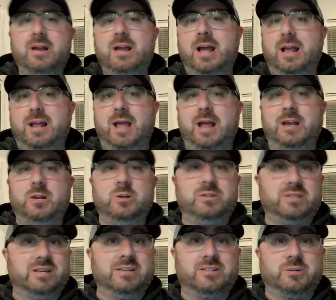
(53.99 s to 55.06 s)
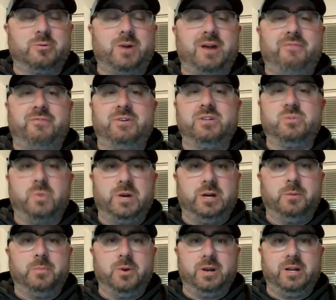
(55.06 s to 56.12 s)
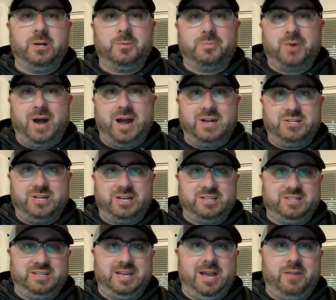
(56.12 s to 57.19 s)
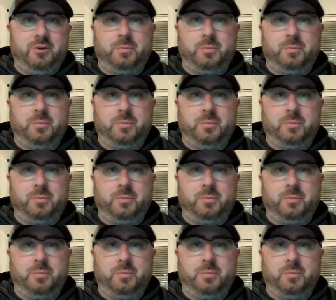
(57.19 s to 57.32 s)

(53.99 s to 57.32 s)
and use it as a reference when you're putting your projects together.